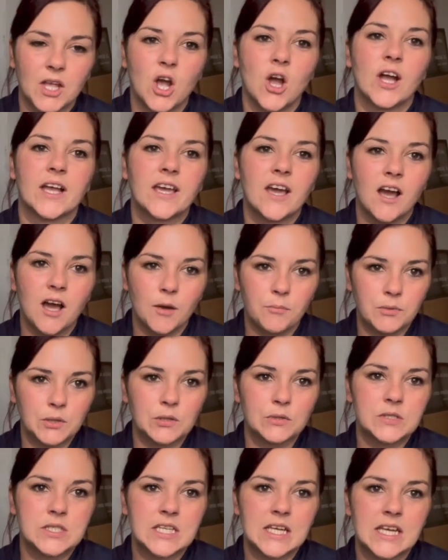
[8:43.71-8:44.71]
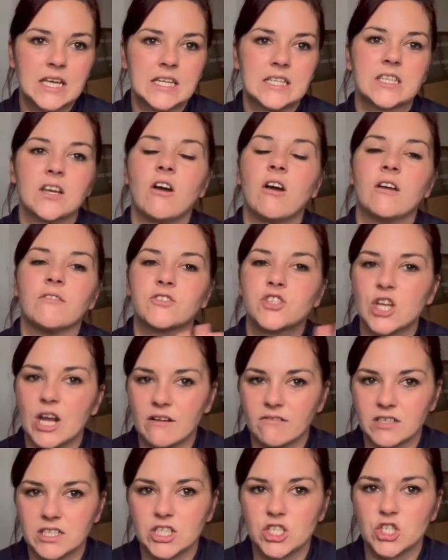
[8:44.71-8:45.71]
I car booted, I've
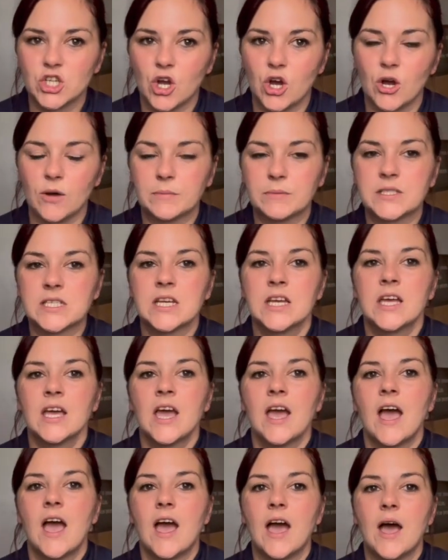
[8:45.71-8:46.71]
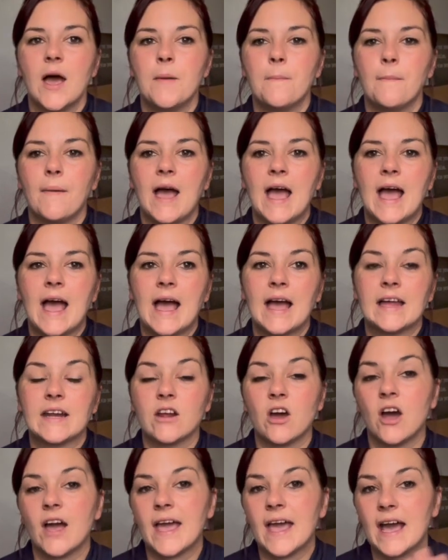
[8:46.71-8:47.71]
charity shopped, and
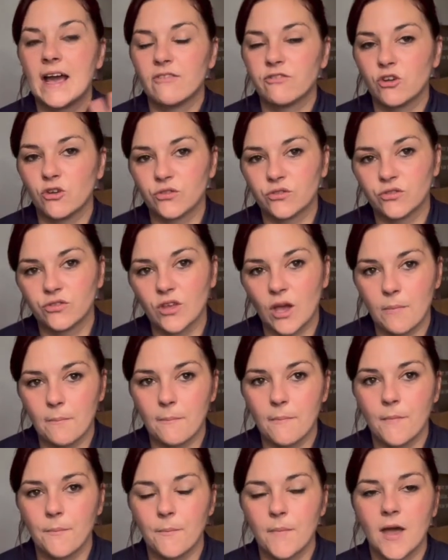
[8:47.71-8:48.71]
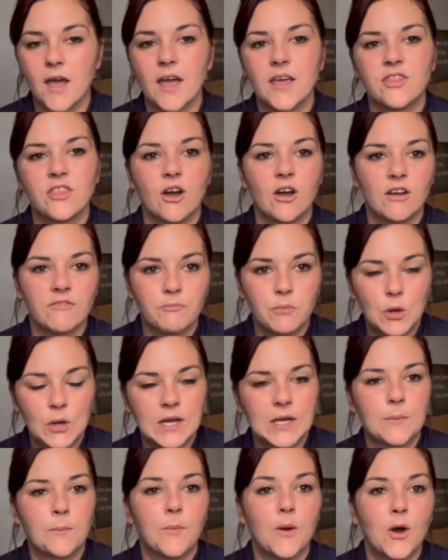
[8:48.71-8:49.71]
I have got some that I've put
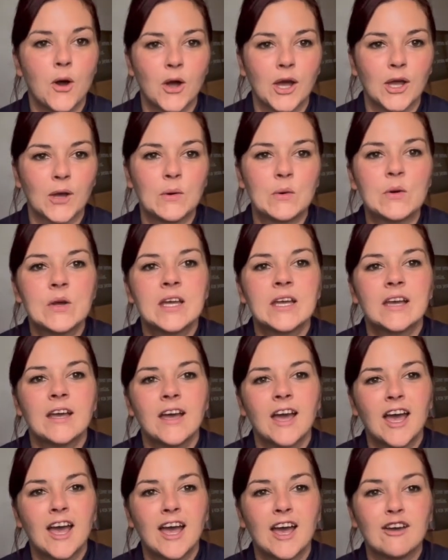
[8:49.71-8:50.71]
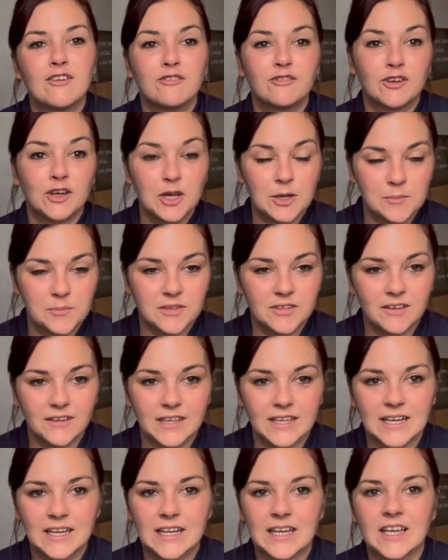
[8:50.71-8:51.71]
in a pile for
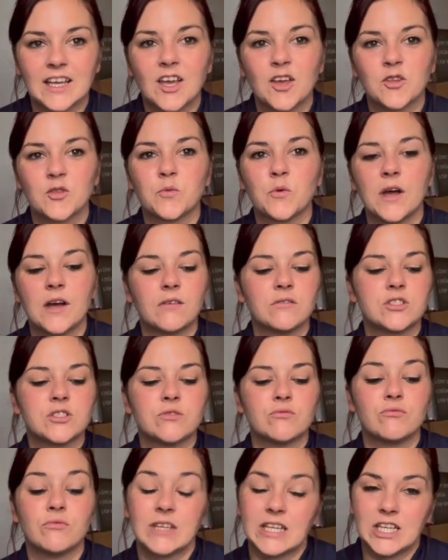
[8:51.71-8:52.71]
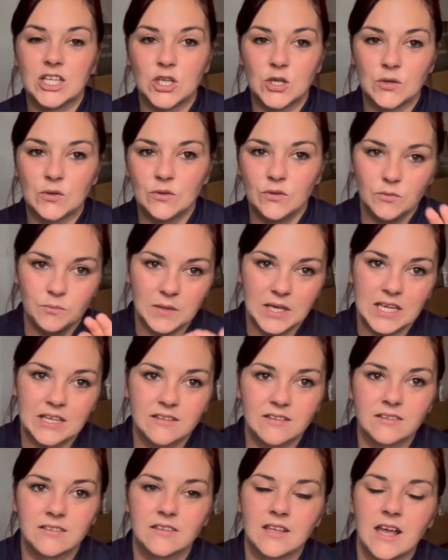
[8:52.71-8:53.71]
upcycling as well, to reuse, being
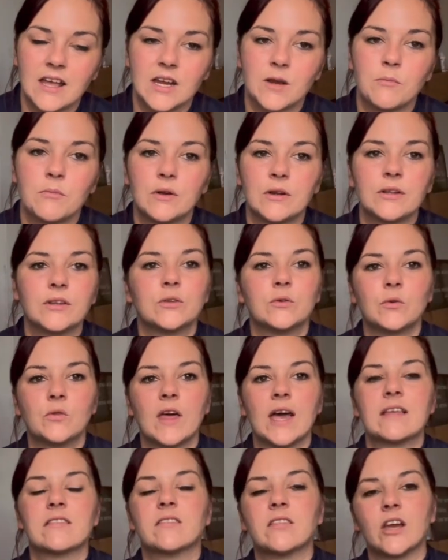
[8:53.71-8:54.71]
sustainable and all that.